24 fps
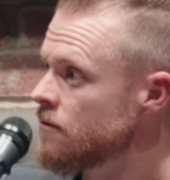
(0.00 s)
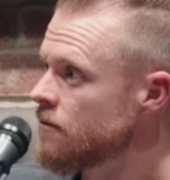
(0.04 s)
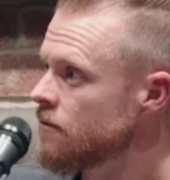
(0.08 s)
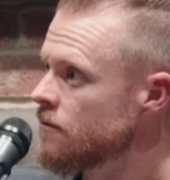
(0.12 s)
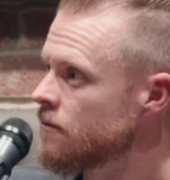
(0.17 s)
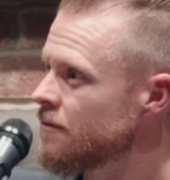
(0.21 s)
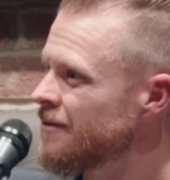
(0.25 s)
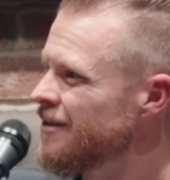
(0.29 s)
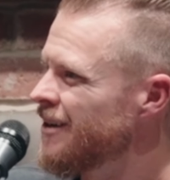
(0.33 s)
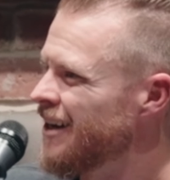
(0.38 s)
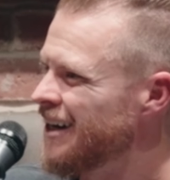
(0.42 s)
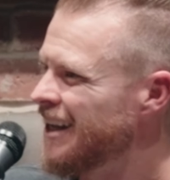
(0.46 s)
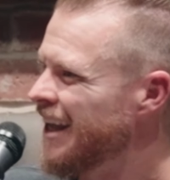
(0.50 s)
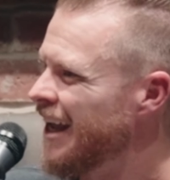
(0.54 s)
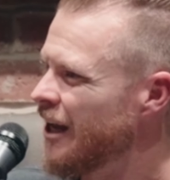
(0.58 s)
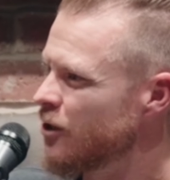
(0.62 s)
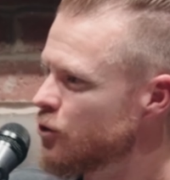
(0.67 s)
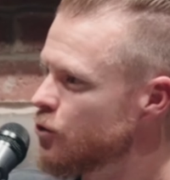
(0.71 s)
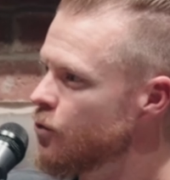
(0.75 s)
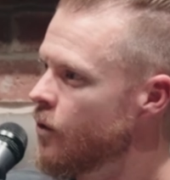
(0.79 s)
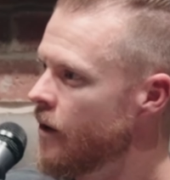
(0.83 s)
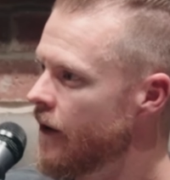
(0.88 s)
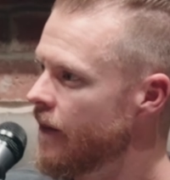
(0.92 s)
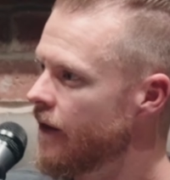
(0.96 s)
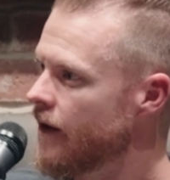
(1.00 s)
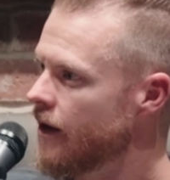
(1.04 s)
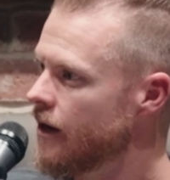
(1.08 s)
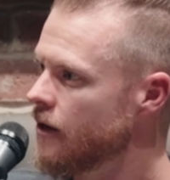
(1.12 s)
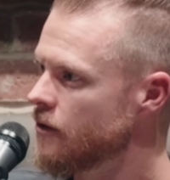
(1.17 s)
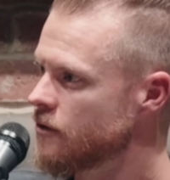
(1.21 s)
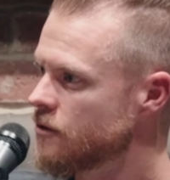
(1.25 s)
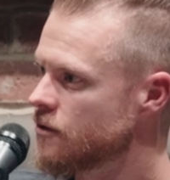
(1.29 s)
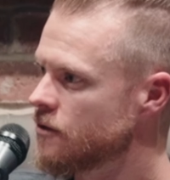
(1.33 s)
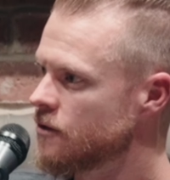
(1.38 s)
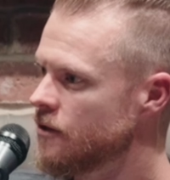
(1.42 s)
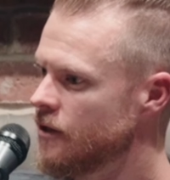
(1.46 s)
Yeah. And can't do anything
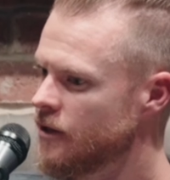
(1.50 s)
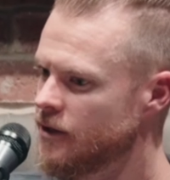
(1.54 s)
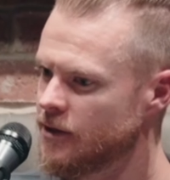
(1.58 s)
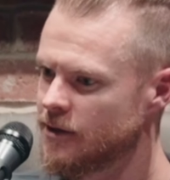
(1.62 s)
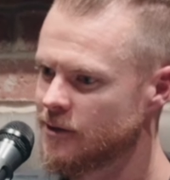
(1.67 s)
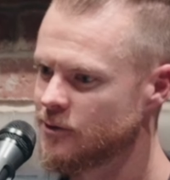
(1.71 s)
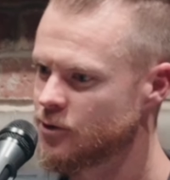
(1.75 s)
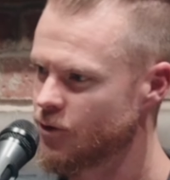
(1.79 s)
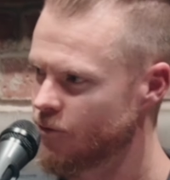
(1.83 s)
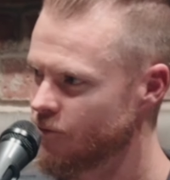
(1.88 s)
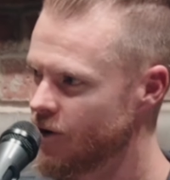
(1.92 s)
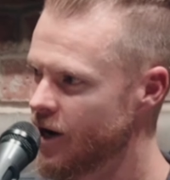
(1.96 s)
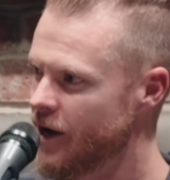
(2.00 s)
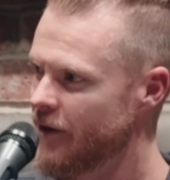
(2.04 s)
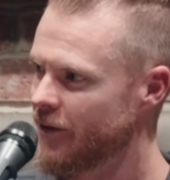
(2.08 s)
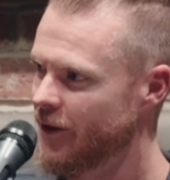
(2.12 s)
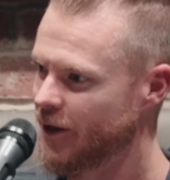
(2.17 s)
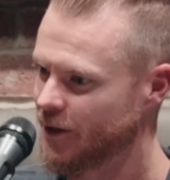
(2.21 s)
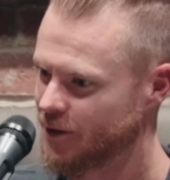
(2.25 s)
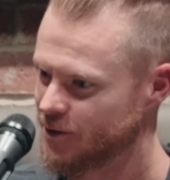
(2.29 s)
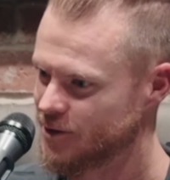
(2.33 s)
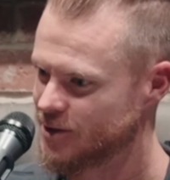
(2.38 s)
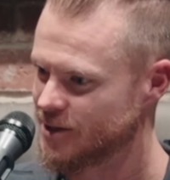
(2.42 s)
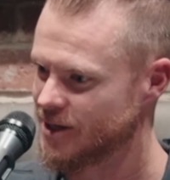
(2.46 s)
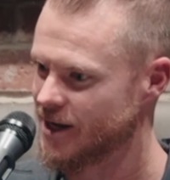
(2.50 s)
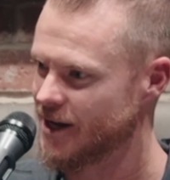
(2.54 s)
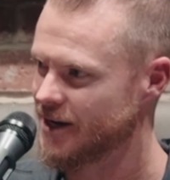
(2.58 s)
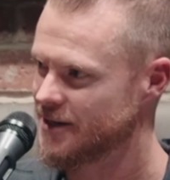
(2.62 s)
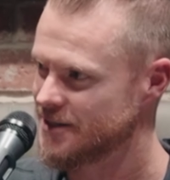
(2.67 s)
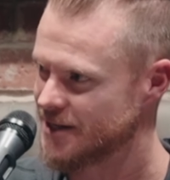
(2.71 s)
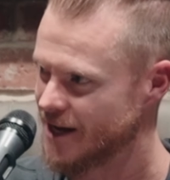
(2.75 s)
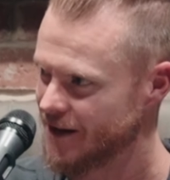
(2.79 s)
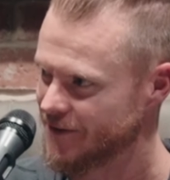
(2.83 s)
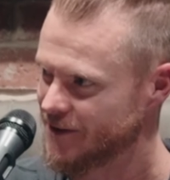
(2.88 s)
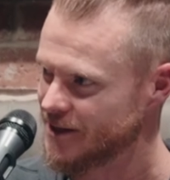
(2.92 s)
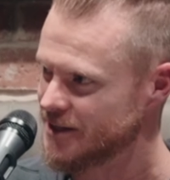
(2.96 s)
else Duran, like you said, he's
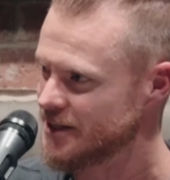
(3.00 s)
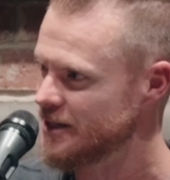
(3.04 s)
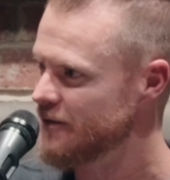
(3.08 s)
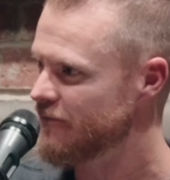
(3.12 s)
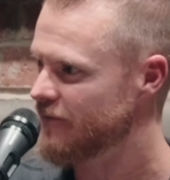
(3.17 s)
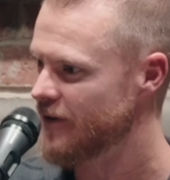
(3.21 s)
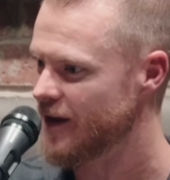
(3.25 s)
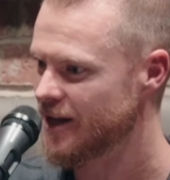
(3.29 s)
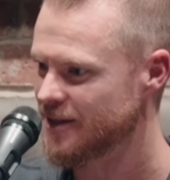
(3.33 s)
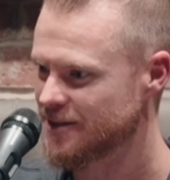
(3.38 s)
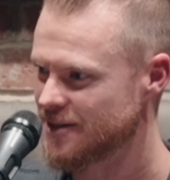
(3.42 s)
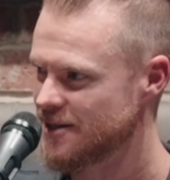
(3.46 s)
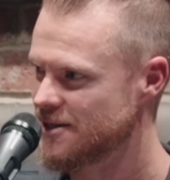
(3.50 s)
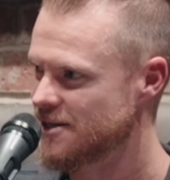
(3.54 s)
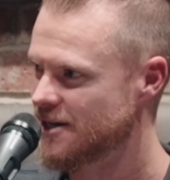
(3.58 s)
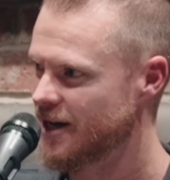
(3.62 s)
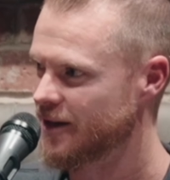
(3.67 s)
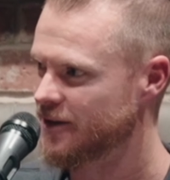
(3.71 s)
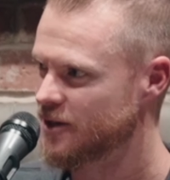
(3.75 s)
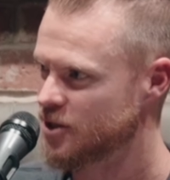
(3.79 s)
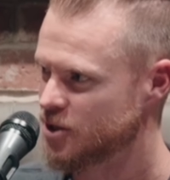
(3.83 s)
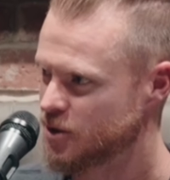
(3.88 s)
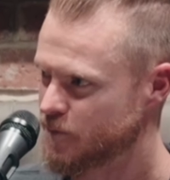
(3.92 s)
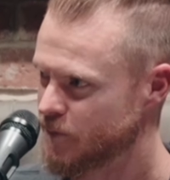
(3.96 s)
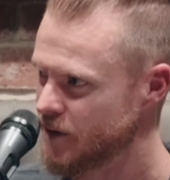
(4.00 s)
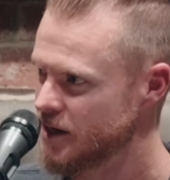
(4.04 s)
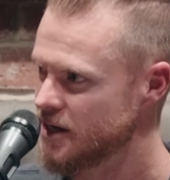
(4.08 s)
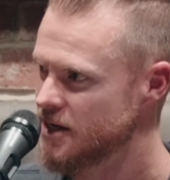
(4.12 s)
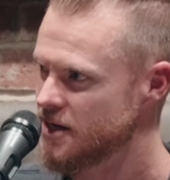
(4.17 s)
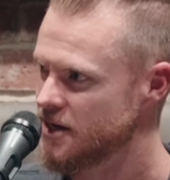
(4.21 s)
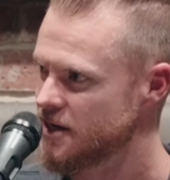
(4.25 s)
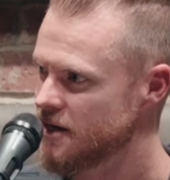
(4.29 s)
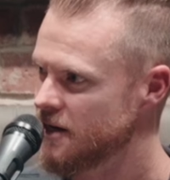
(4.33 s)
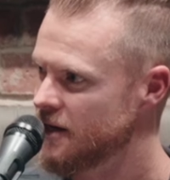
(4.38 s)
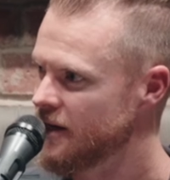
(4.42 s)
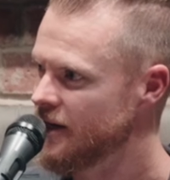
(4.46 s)
got the defense. Yeah. He's got the
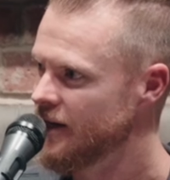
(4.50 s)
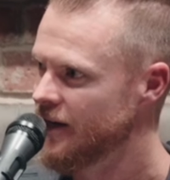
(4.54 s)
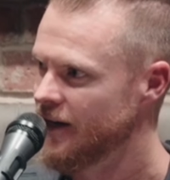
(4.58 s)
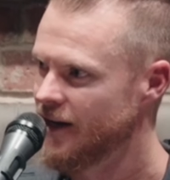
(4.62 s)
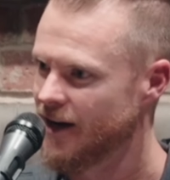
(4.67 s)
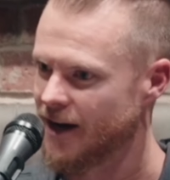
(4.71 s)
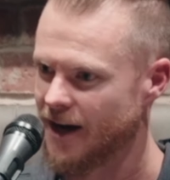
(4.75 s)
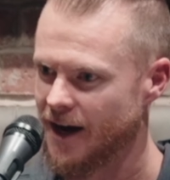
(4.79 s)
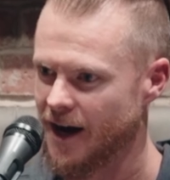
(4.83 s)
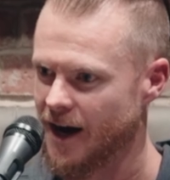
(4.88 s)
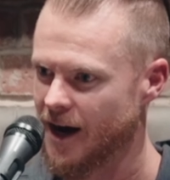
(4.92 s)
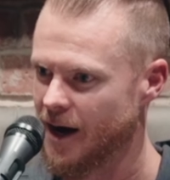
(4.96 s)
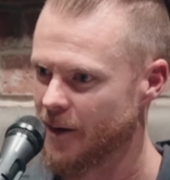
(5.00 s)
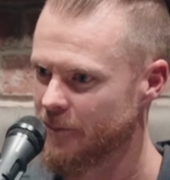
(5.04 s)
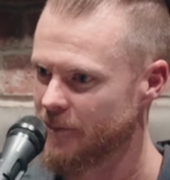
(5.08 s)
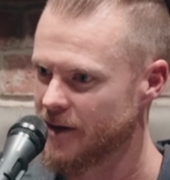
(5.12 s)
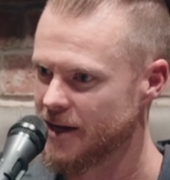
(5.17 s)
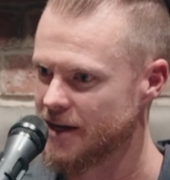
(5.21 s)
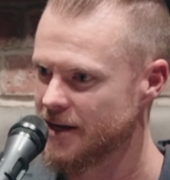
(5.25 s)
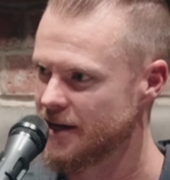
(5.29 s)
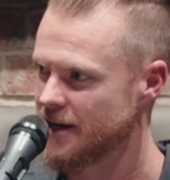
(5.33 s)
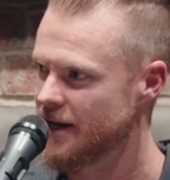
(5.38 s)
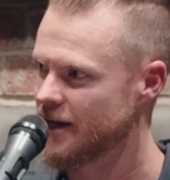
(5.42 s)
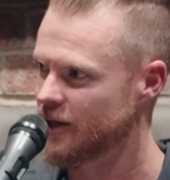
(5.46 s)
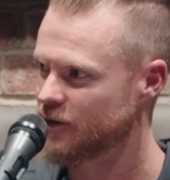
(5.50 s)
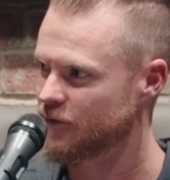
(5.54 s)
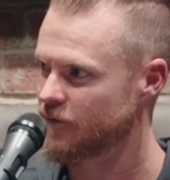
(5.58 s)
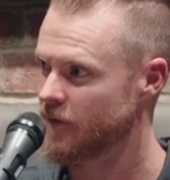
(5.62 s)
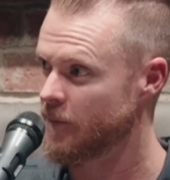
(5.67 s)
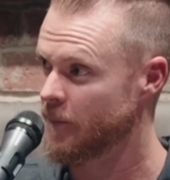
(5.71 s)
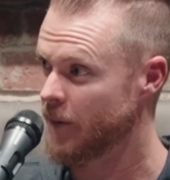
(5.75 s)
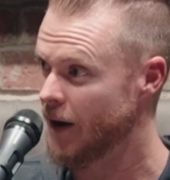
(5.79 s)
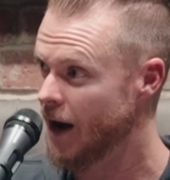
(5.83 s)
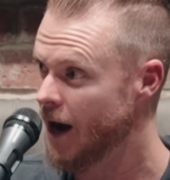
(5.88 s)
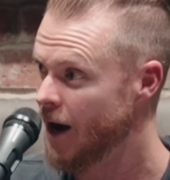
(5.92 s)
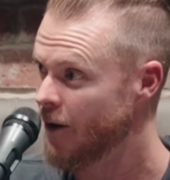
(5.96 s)
speed. Yeah. Um, he hits for
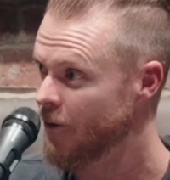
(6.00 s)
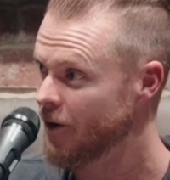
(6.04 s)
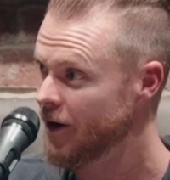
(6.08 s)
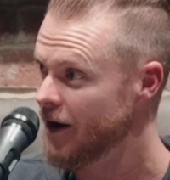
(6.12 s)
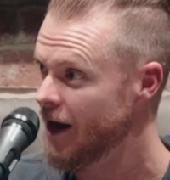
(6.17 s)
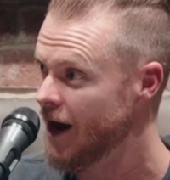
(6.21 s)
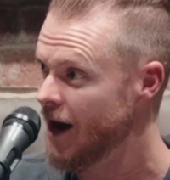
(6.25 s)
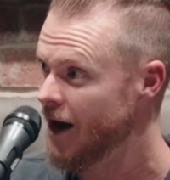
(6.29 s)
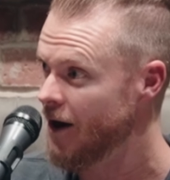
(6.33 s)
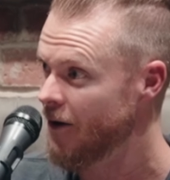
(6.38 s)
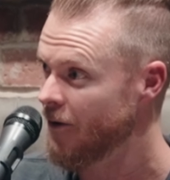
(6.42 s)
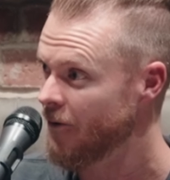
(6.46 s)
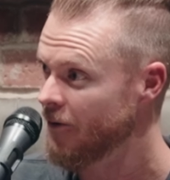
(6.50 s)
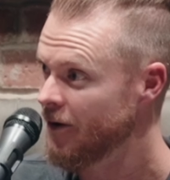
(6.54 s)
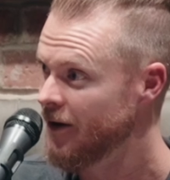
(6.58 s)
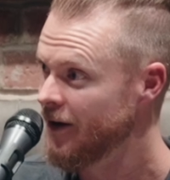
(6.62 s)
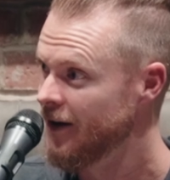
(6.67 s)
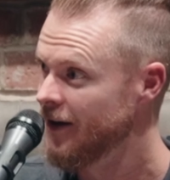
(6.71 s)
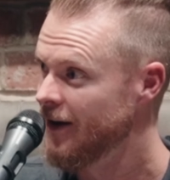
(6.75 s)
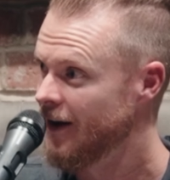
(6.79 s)
power now.